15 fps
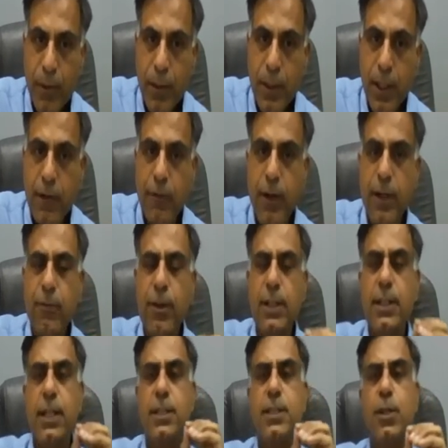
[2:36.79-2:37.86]
that whenever
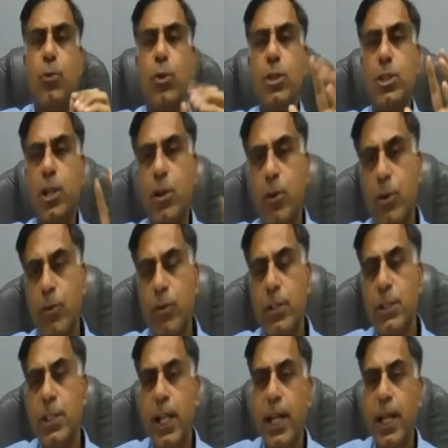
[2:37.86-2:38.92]
there is a question on
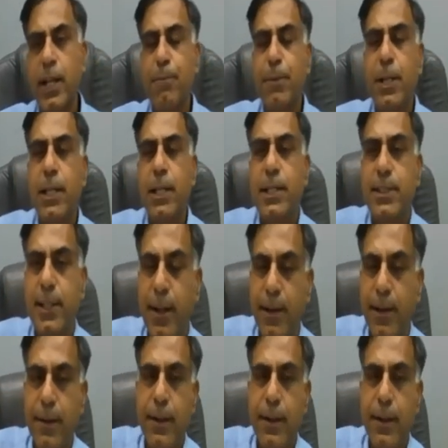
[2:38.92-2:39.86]
which an appeal is there,